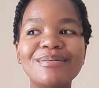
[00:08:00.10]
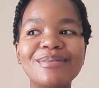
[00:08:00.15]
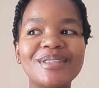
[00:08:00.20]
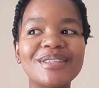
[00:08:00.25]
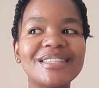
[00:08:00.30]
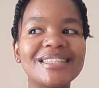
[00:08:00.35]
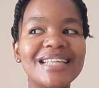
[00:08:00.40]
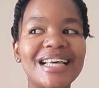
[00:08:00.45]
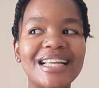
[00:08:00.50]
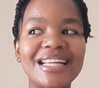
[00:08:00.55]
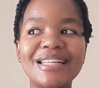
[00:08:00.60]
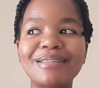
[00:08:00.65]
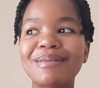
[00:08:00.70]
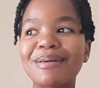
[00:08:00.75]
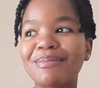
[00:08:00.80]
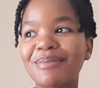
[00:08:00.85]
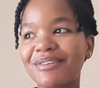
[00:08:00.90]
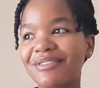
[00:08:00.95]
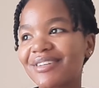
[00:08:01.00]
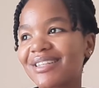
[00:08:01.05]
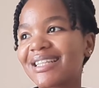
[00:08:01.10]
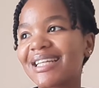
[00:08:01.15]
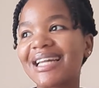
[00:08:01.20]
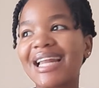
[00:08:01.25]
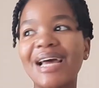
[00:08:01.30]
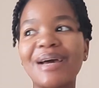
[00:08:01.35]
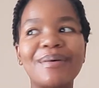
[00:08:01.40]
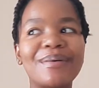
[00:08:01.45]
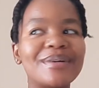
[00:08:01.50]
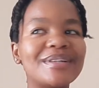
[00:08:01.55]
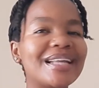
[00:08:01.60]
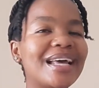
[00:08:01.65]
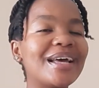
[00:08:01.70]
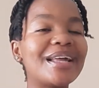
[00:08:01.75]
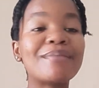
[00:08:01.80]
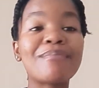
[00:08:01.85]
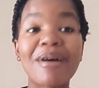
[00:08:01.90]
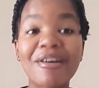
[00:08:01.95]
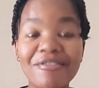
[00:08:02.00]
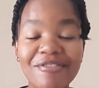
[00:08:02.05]
on telling my boyfriend
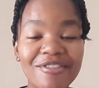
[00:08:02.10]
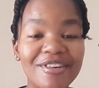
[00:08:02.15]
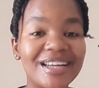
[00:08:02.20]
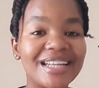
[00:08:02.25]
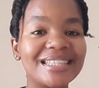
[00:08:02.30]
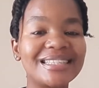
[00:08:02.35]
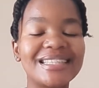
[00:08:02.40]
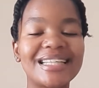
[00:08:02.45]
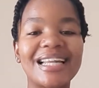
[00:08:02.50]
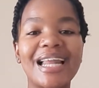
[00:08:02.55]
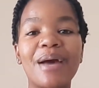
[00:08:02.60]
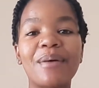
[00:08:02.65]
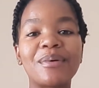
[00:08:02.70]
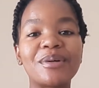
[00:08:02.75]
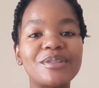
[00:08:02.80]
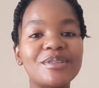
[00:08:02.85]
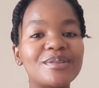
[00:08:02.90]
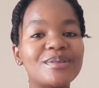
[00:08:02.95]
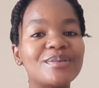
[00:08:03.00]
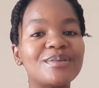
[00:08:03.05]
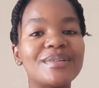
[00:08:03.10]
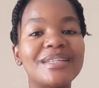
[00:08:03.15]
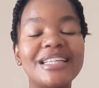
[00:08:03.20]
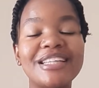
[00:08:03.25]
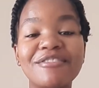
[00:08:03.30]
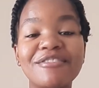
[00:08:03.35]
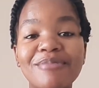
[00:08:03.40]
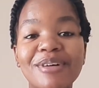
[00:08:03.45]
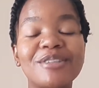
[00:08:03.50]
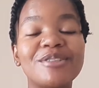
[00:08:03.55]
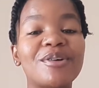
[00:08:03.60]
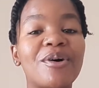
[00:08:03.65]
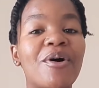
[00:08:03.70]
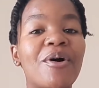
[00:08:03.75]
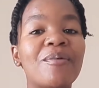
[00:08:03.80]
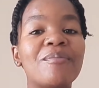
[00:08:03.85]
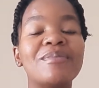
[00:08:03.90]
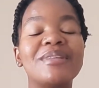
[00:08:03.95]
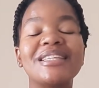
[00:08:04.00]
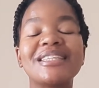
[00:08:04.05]
and my friends that I want to leave my job.